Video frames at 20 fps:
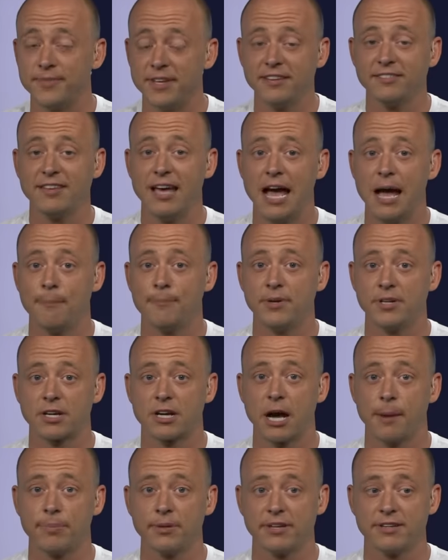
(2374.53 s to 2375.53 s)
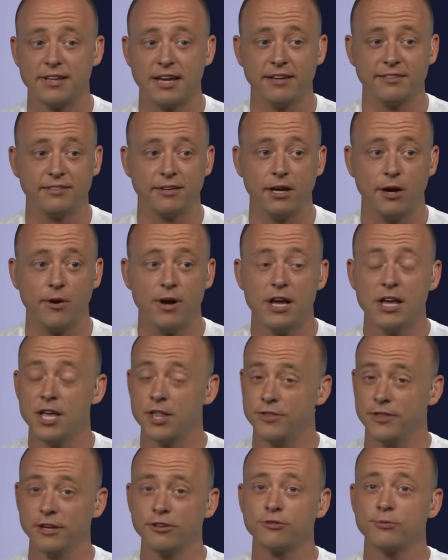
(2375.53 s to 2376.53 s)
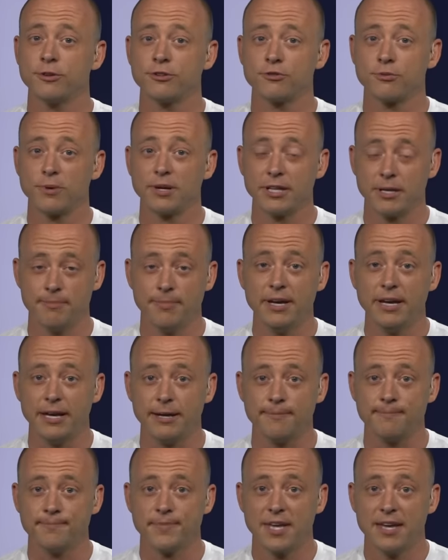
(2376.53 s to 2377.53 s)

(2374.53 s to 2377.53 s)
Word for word: This happened a couple of days ago. This one's really big.